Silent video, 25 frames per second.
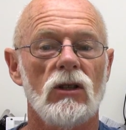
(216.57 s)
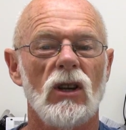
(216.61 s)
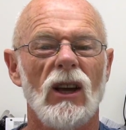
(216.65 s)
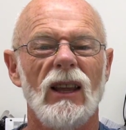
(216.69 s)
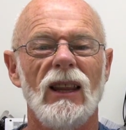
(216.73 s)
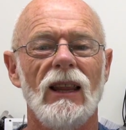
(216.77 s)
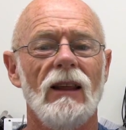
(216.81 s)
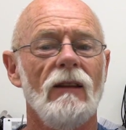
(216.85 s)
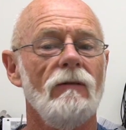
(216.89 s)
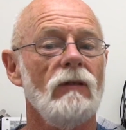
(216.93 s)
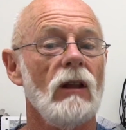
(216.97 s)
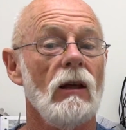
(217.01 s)
So
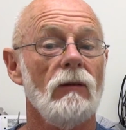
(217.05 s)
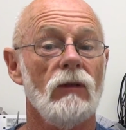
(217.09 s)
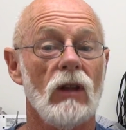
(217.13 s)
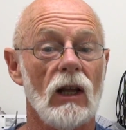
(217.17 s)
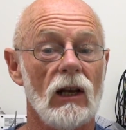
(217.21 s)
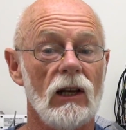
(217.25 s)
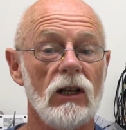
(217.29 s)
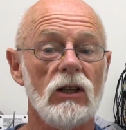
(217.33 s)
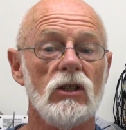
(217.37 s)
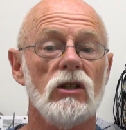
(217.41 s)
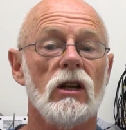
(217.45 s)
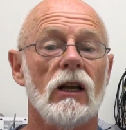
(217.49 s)
they're
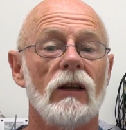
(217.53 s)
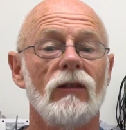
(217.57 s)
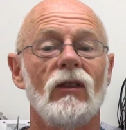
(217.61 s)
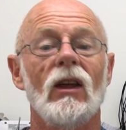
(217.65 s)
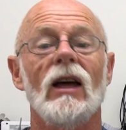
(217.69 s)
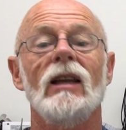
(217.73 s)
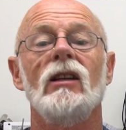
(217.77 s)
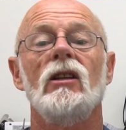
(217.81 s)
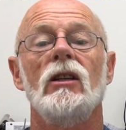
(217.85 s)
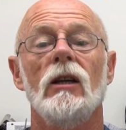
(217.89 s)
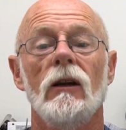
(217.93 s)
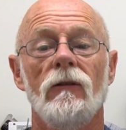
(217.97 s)
listening.
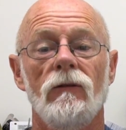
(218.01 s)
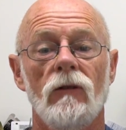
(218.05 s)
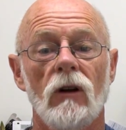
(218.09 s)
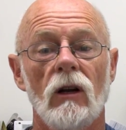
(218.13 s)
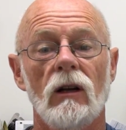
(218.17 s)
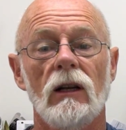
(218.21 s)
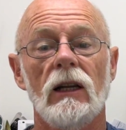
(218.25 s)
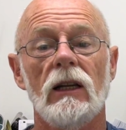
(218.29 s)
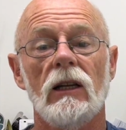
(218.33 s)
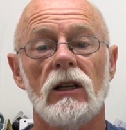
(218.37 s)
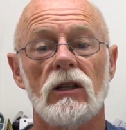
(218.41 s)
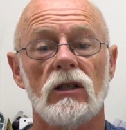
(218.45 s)
They're
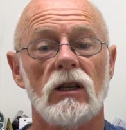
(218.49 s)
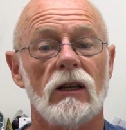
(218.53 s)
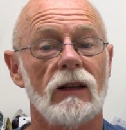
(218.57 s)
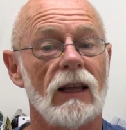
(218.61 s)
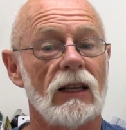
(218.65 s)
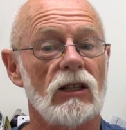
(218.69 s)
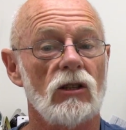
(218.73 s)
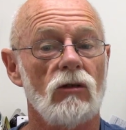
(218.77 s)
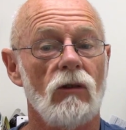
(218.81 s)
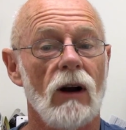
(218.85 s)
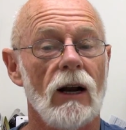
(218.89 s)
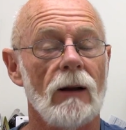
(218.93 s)
definitely listening.
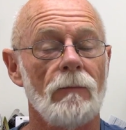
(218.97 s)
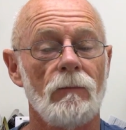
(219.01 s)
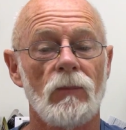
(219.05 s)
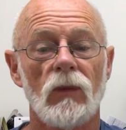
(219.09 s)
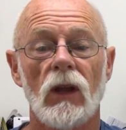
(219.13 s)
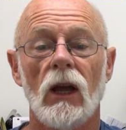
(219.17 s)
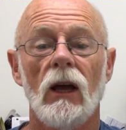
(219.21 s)
That's great.